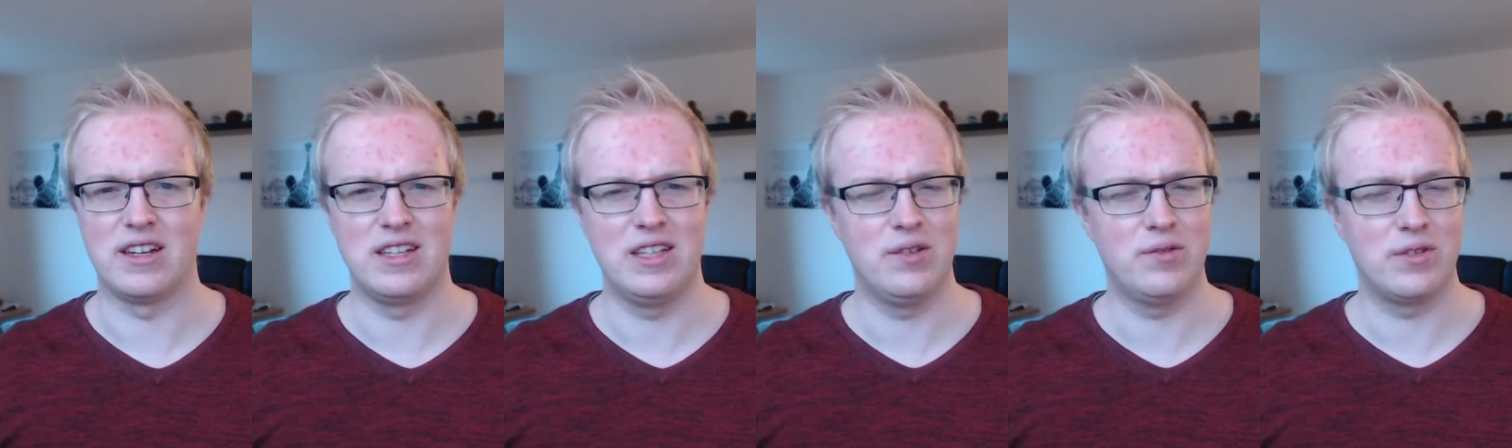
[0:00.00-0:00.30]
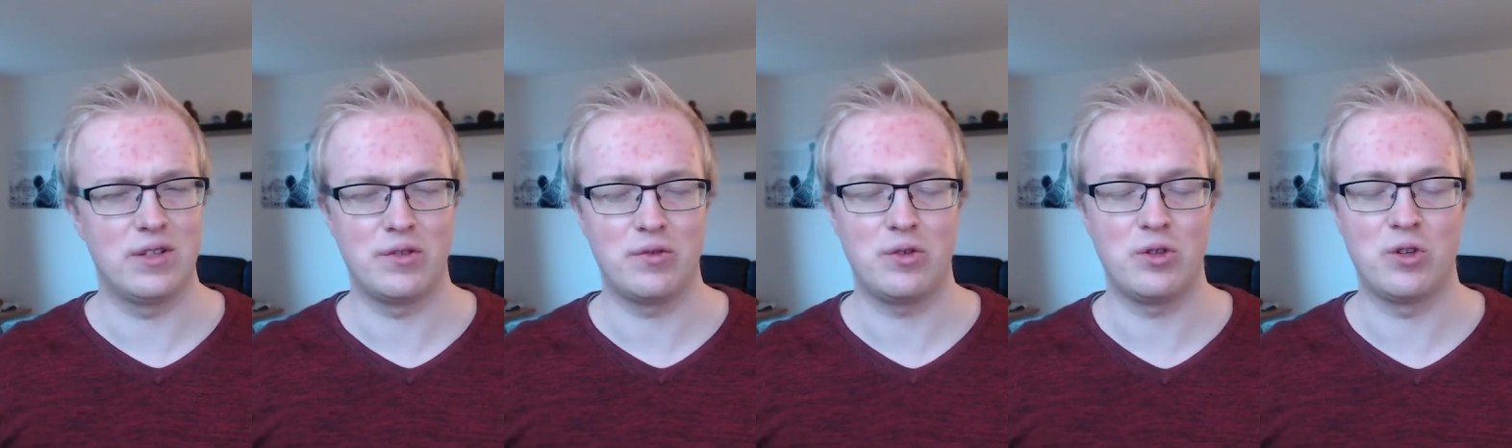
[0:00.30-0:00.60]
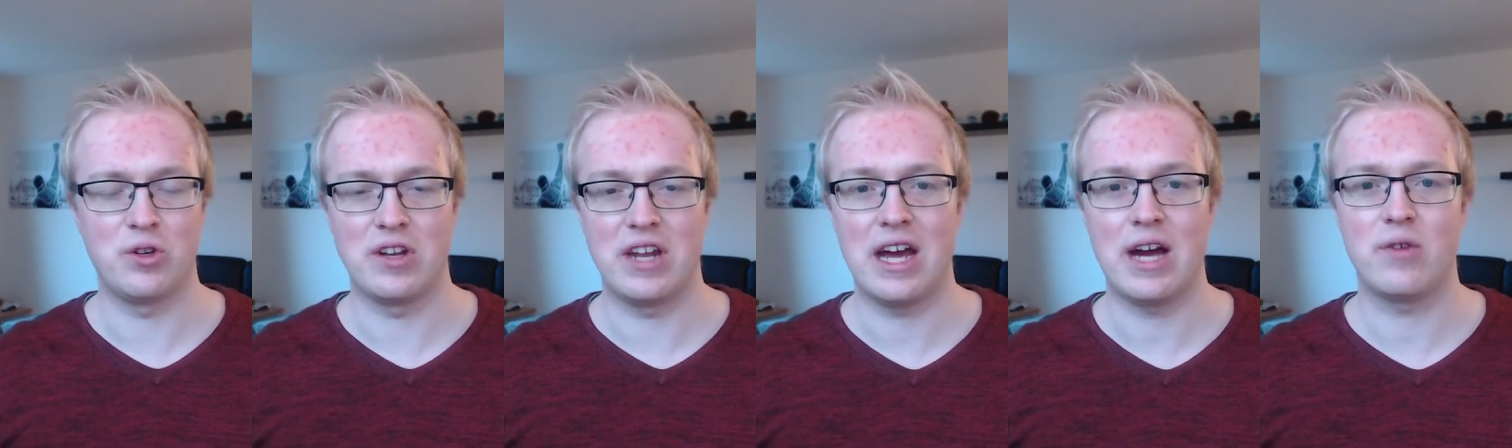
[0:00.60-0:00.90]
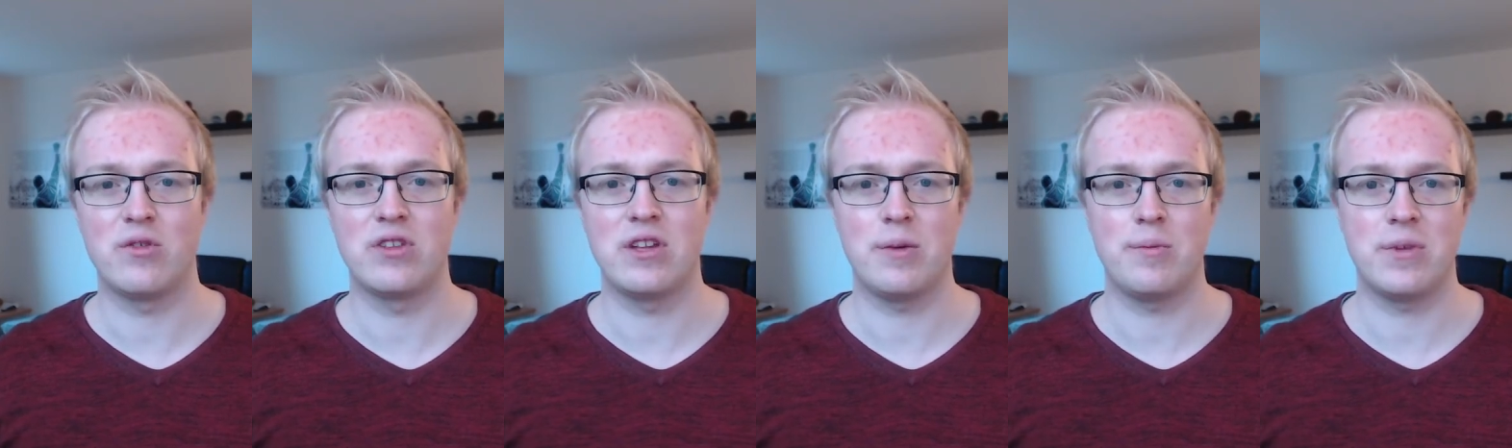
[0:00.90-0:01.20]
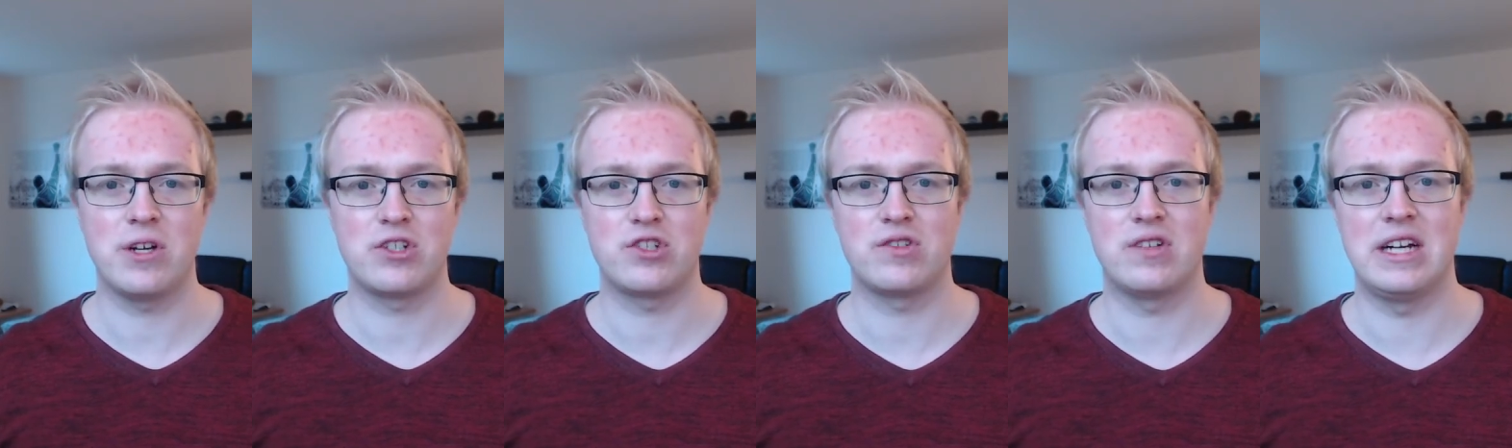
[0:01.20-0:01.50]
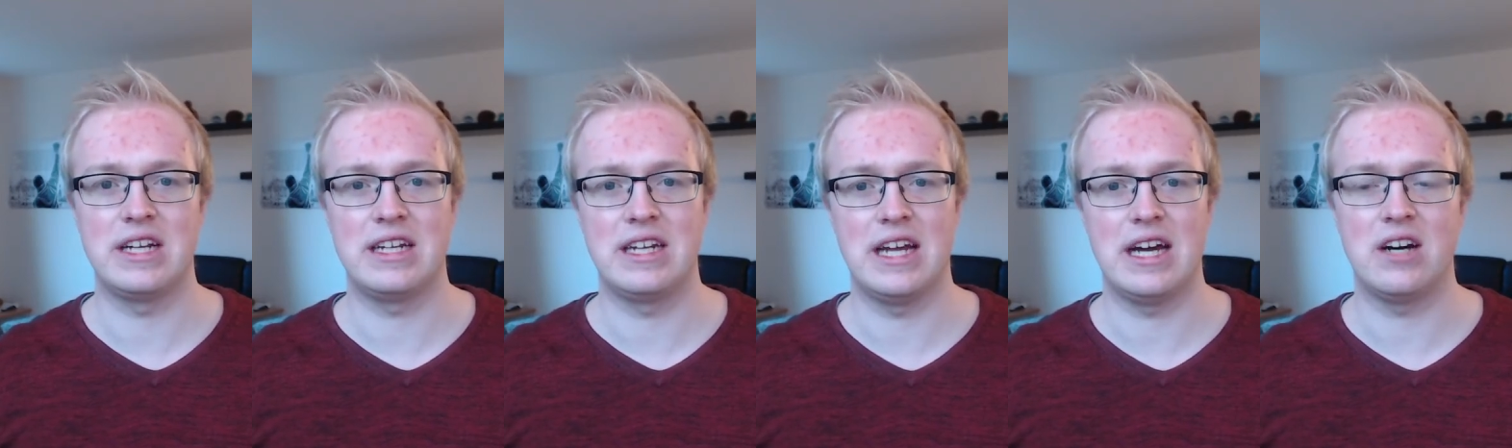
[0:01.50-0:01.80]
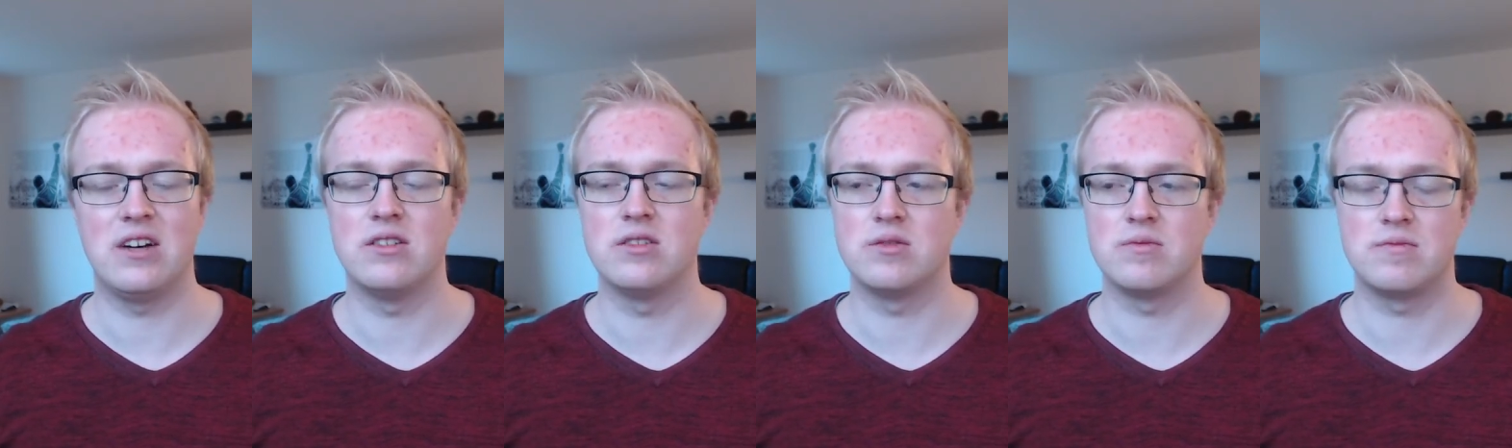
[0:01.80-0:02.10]
Even if you don't have that much right
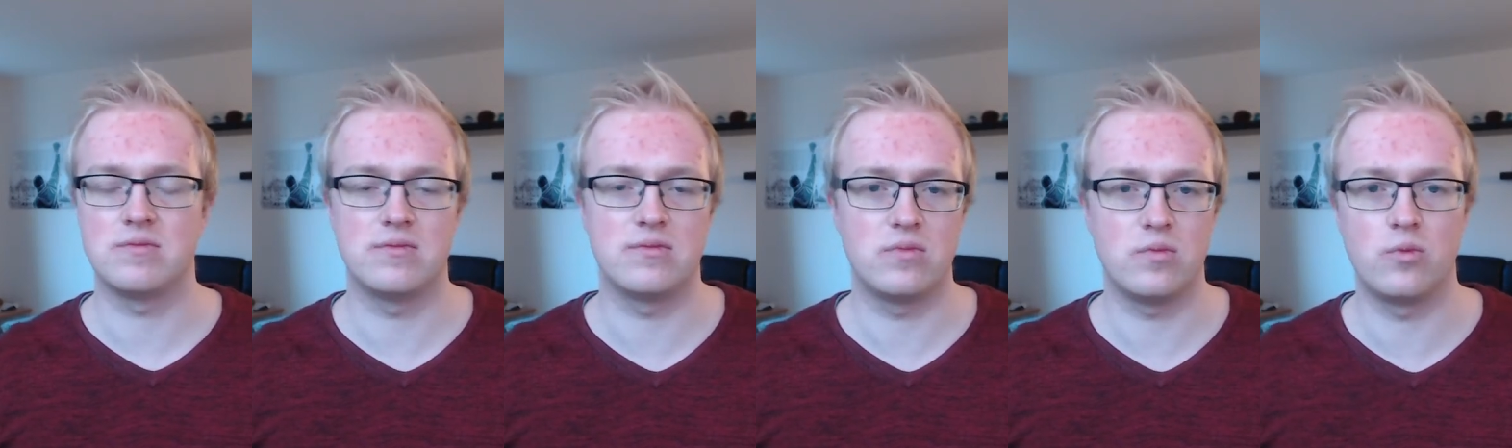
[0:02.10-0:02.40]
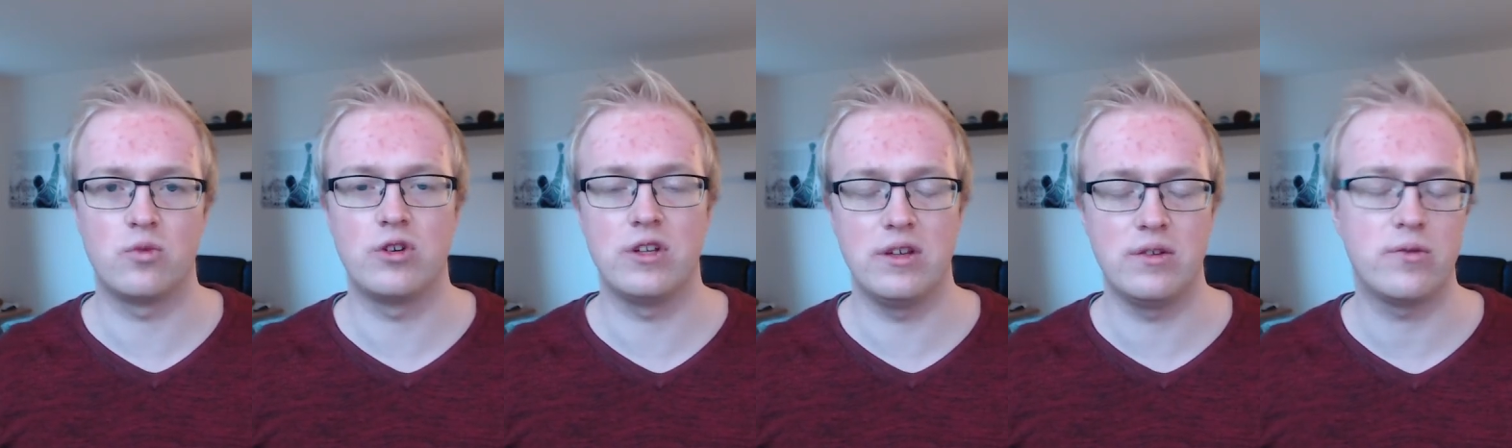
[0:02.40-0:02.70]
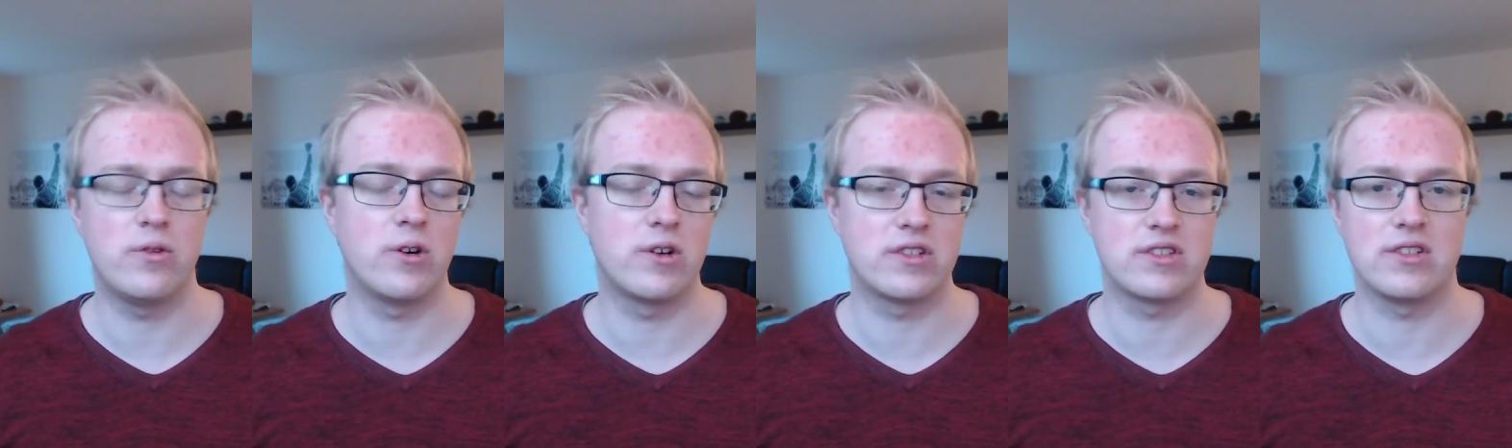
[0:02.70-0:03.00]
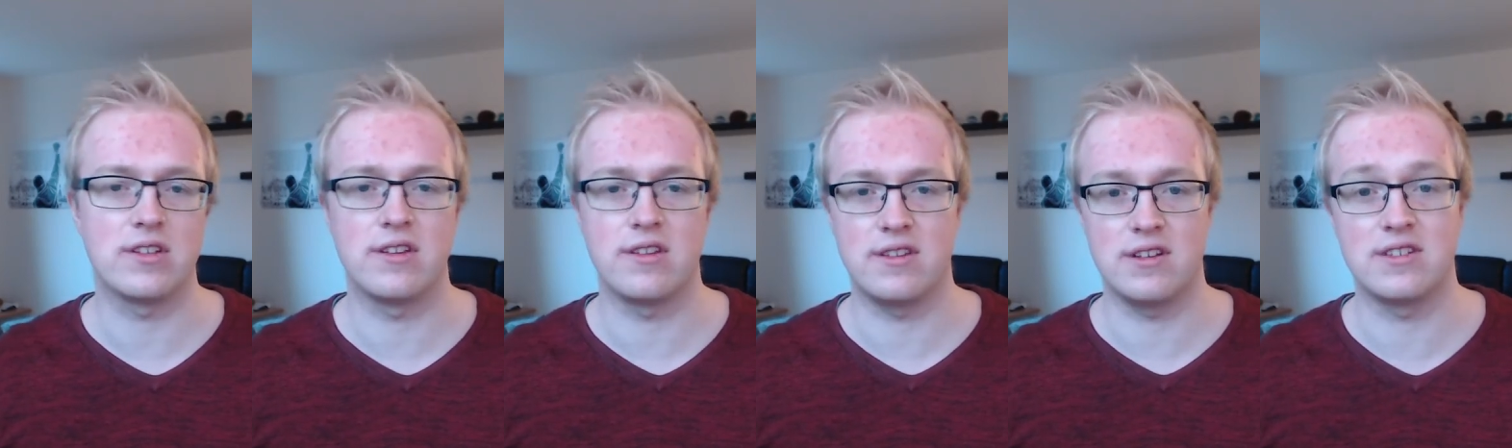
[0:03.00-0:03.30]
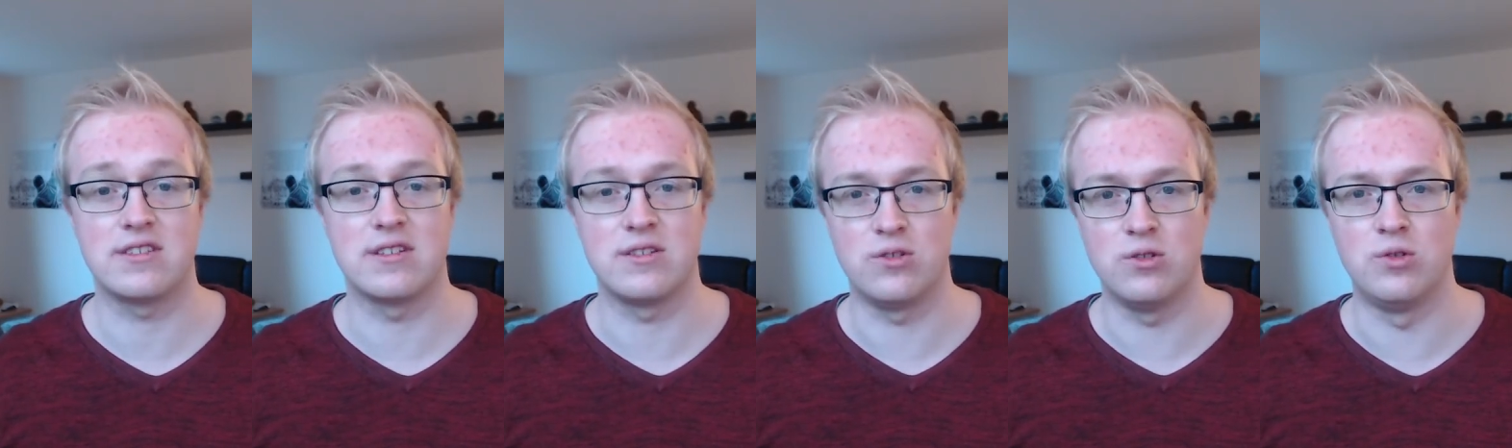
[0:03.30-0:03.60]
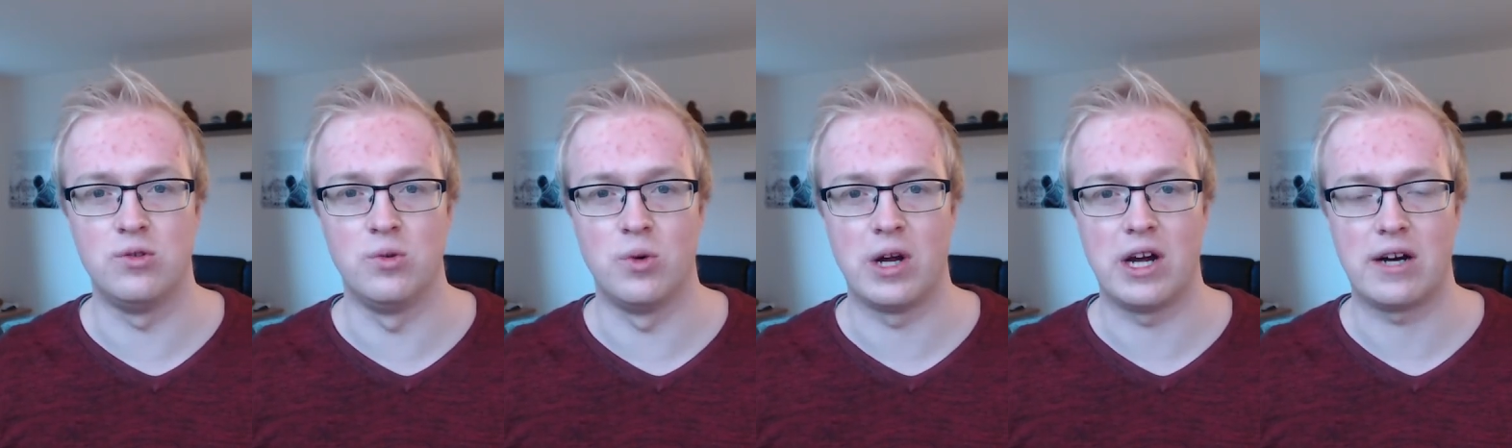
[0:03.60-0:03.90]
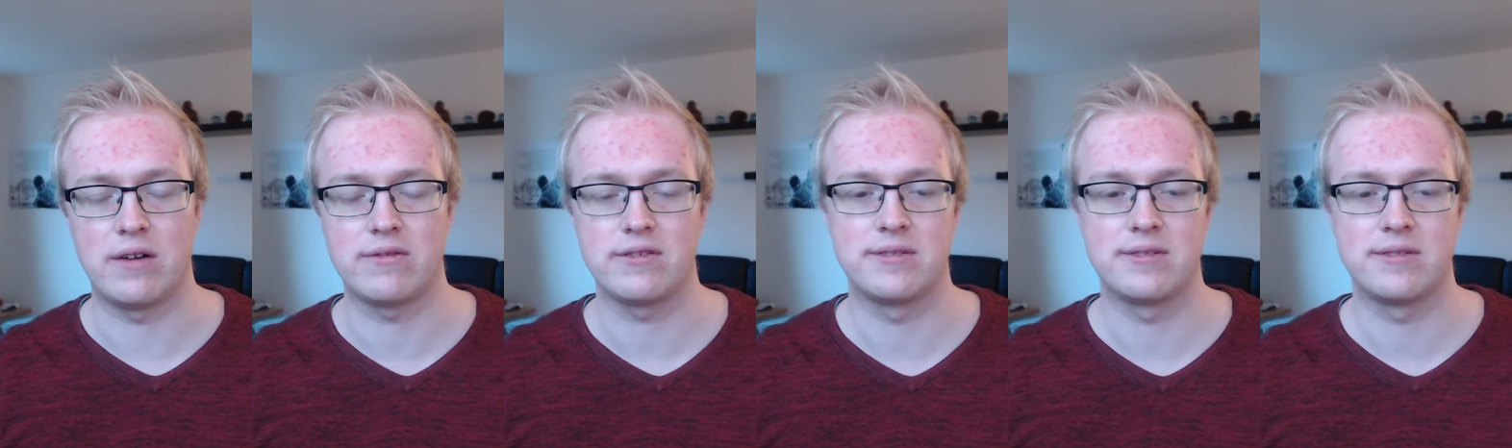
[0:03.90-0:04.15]
now, really focus on the things that you do have.